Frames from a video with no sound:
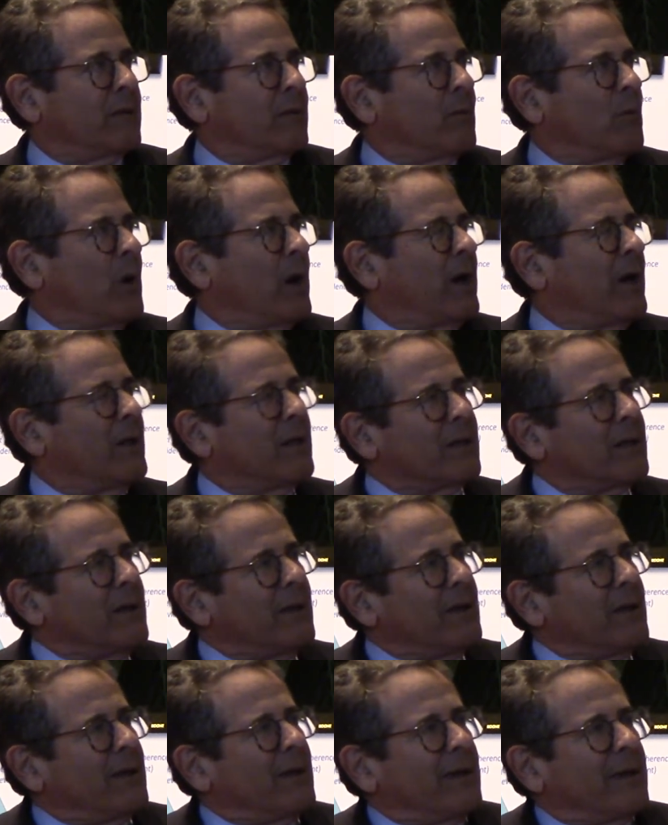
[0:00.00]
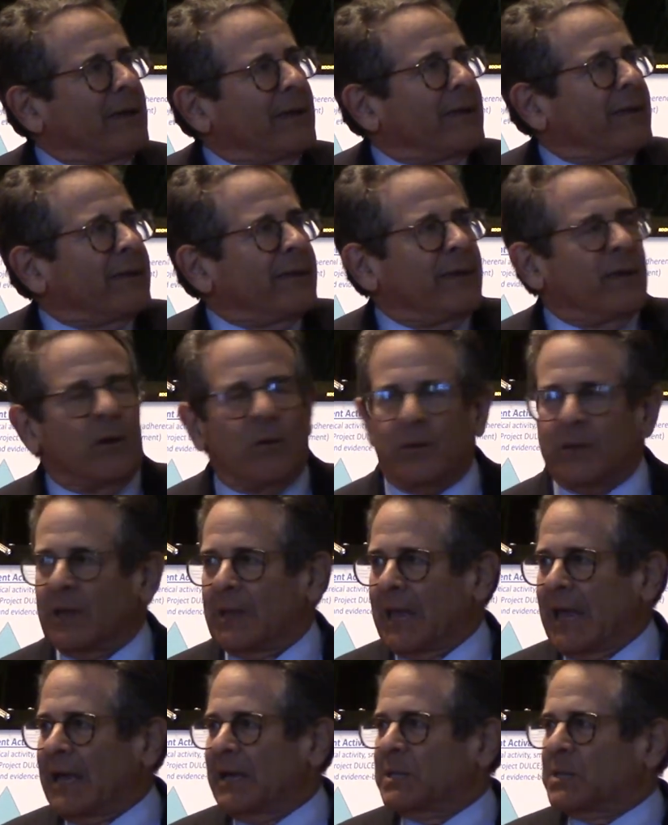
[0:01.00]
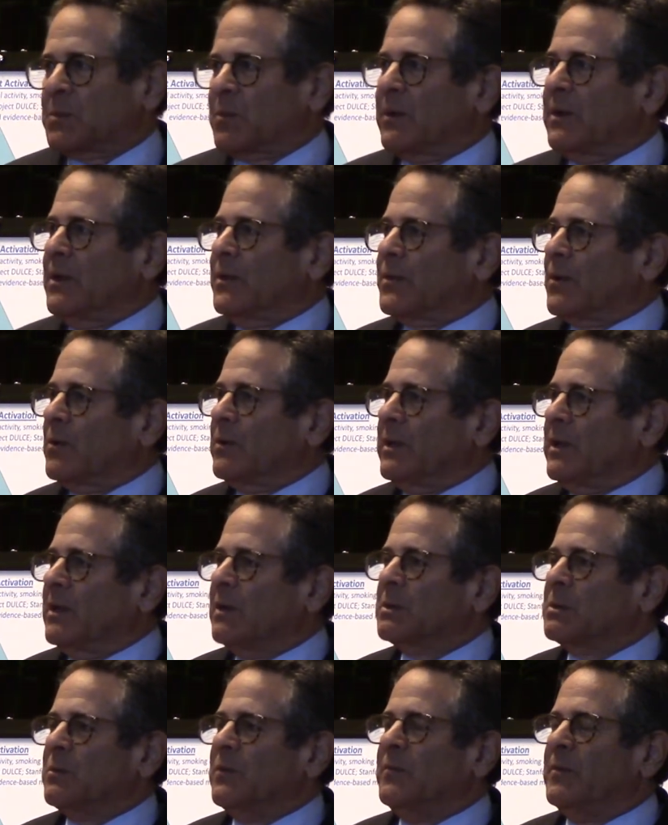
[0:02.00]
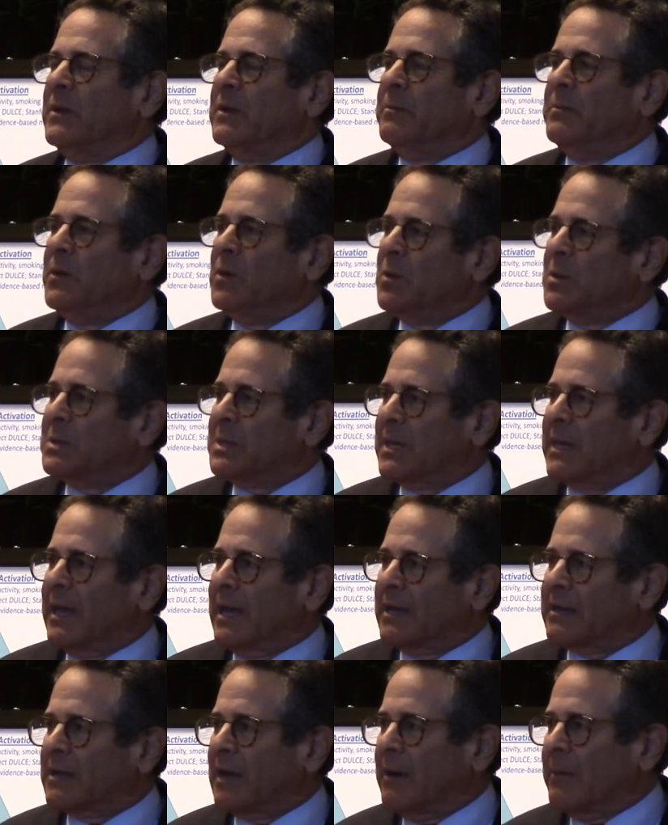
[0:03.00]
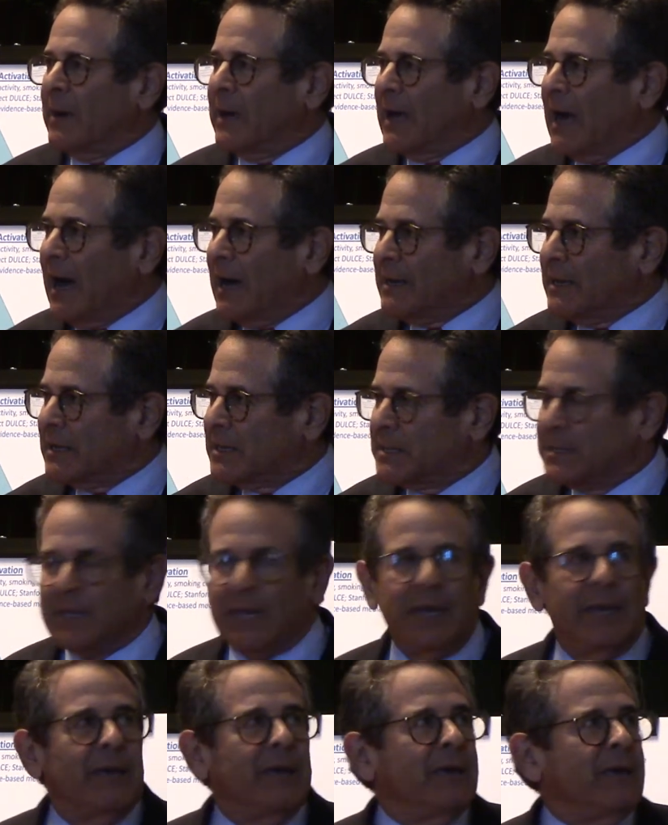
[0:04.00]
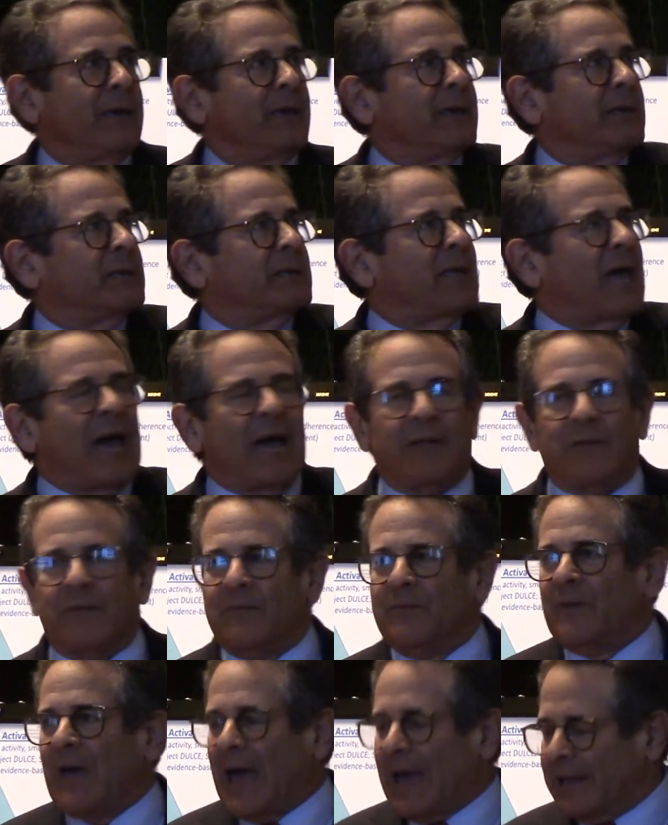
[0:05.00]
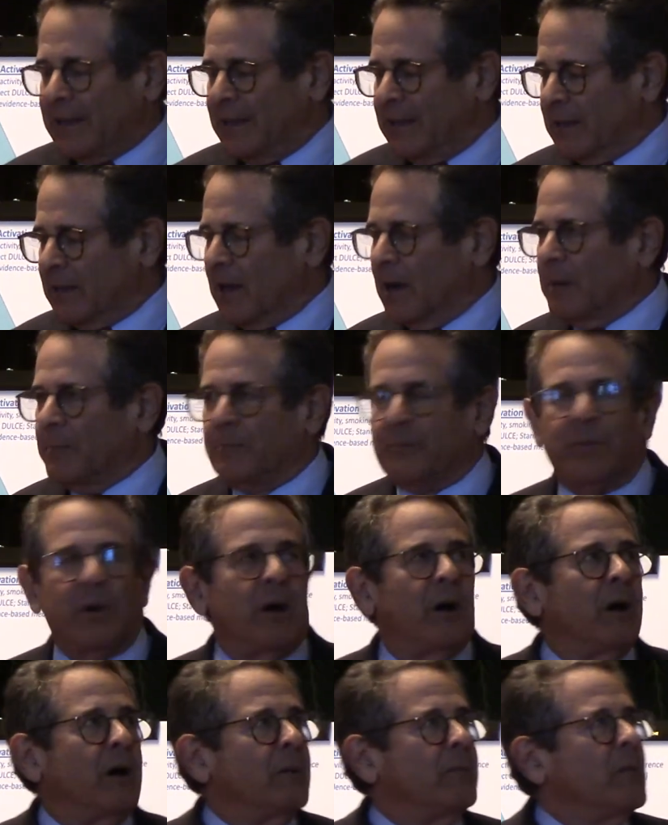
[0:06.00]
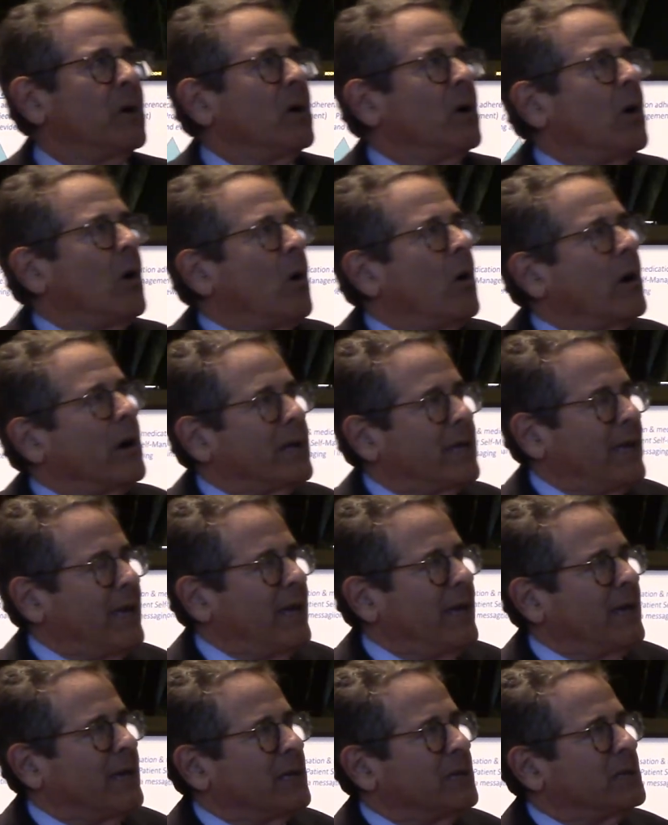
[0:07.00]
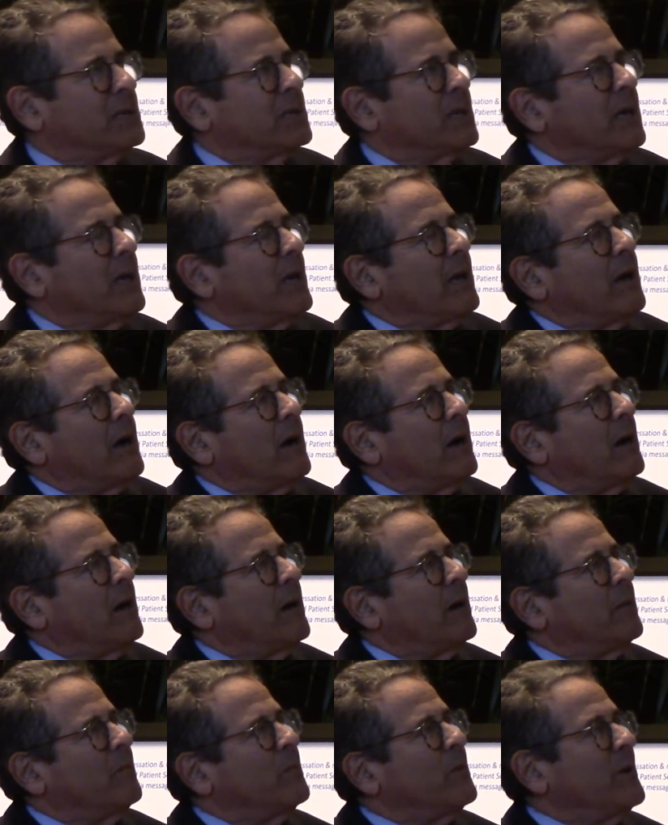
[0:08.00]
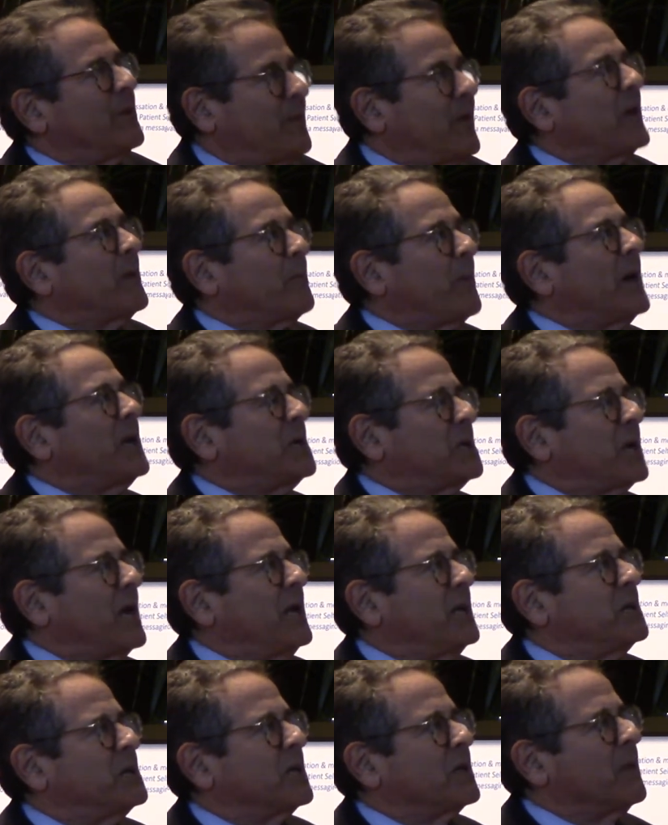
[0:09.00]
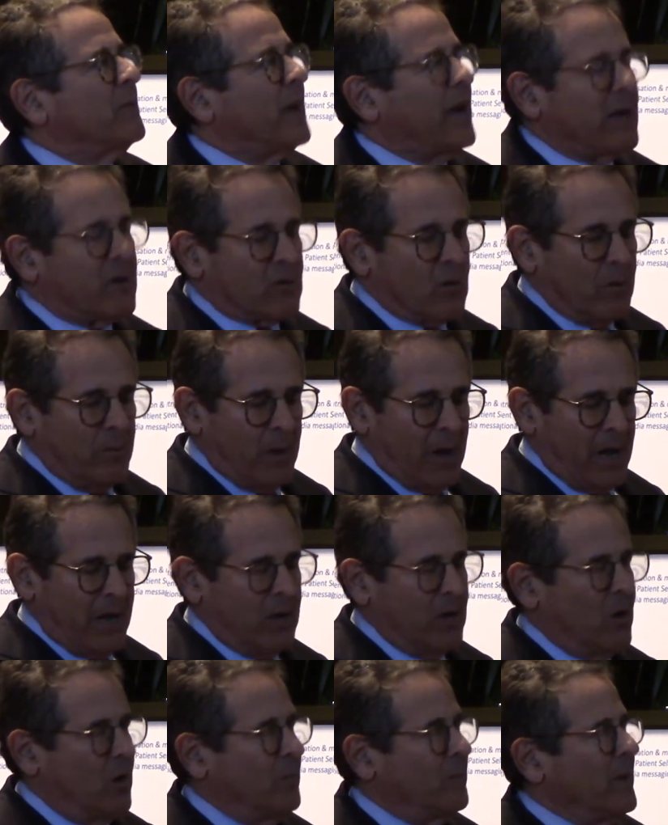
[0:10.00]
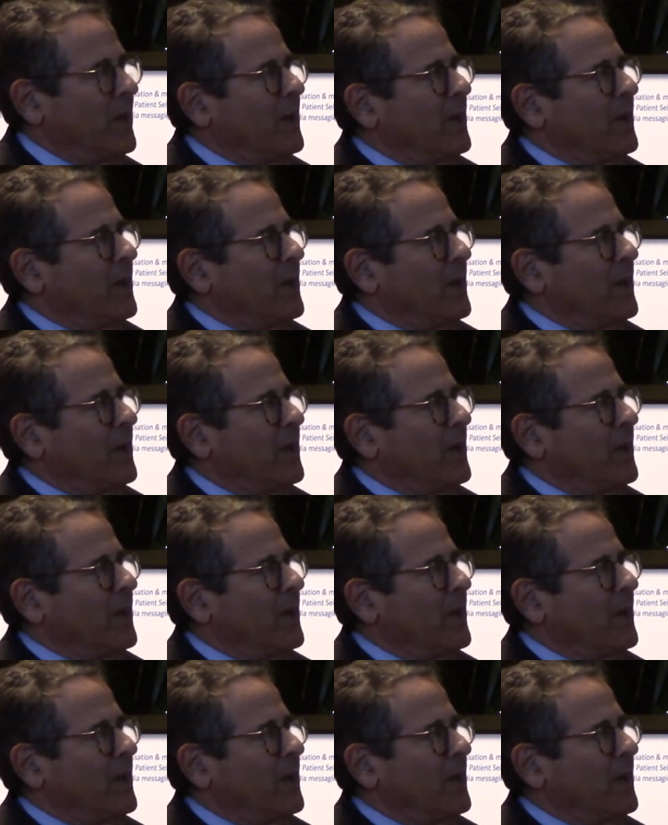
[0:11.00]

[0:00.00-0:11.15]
Well, you know, in the last 20, 30 years, we've been abusing antibiotics. Is that fattening up our kids? We think by changing the microbiome.